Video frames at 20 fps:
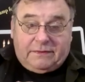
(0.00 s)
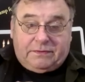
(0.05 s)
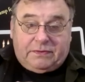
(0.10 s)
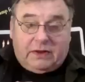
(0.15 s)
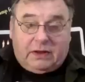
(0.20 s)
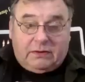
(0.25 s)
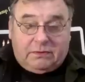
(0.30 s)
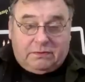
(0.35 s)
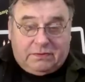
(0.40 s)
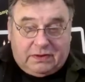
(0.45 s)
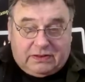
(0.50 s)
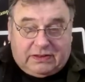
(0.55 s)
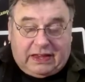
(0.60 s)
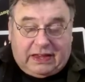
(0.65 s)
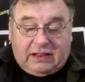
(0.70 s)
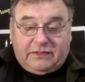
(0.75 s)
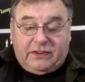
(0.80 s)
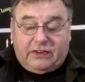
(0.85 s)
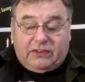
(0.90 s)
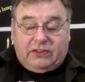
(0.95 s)
television,
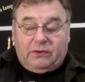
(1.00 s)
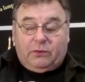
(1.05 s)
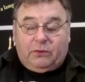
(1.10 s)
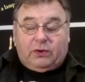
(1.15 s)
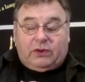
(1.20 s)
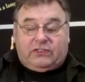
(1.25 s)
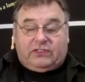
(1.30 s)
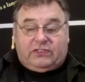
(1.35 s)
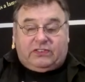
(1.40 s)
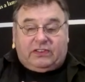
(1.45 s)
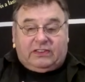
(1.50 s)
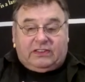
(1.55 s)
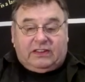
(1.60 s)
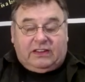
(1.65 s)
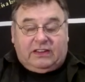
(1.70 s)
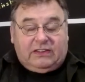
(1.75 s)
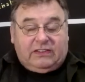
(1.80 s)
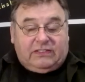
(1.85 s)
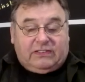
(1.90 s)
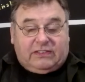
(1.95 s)
which is
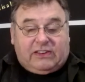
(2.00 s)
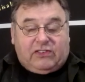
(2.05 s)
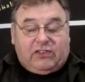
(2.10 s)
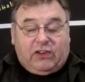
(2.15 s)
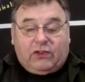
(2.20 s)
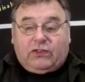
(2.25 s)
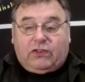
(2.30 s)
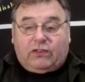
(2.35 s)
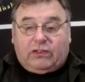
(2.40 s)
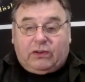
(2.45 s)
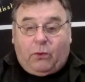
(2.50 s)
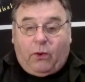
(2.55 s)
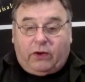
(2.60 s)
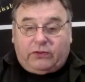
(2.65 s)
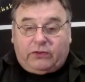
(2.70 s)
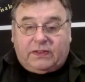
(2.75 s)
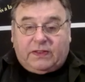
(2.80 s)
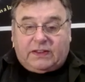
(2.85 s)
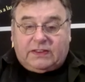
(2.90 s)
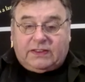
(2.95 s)
just as it was in the
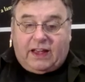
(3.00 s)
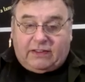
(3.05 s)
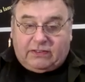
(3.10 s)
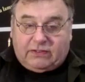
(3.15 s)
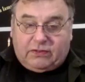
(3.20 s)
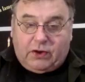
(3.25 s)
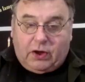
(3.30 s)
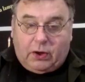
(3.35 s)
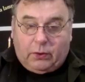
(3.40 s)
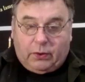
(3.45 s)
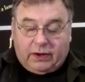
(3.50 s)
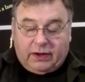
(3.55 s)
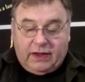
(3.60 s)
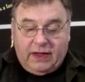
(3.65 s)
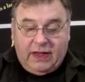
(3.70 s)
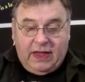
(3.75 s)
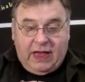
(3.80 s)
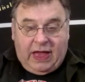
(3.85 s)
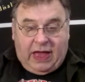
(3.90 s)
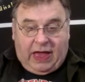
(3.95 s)
days of Noah.
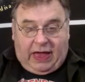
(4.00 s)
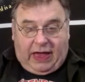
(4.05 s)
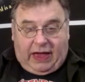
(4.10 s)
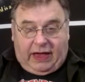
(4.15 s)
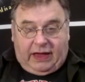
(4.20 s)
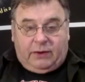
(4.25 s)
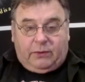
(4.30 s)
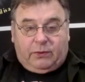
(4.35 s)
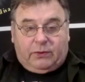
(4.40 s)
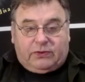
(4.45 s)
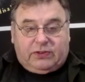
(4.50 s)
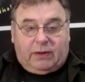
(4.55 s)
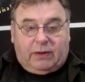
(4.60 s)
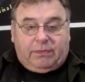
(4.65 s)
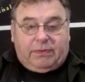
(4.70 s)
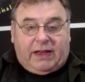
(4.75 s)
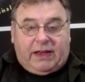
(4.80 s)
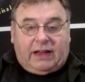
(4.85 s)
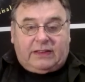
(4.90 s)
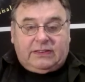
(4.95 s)
And it was something
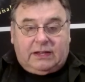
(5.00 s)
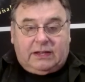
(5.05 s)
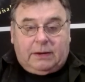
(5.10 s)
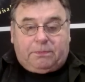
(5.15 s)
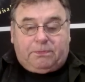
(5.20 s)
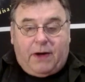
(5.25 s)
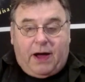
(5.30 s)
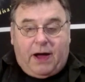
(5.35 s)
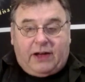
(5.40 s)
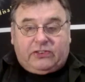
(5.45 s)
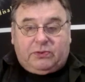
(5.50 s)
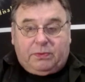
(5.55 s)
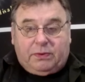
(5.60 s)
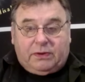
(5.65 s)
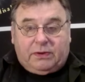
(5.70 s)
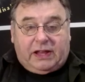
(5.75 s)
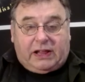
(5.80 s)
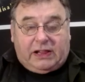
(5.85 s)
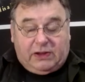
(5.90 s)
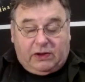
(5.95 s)
I did
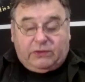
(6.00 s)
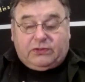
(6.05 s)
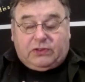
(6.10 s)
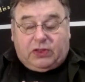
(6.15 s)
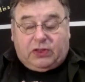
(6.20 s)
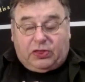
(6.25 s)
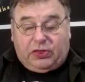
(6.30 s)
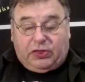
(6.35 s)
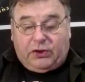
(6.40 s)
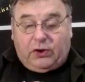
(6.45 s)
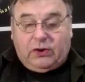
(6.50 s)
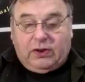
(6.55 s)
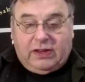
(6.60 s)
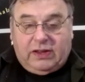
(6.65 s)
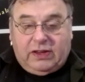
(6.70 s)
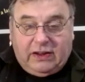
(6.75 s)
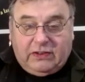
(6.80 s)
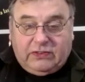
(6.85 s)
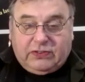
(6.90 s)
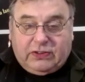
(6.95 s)
approximately close to 30
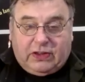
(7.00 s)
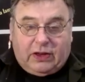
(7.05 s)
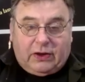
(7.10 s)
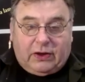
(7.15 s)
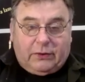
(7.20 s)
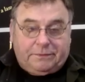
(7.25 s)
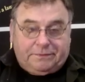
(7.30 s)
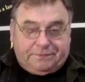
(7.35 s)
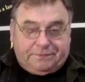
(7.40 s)
years ago.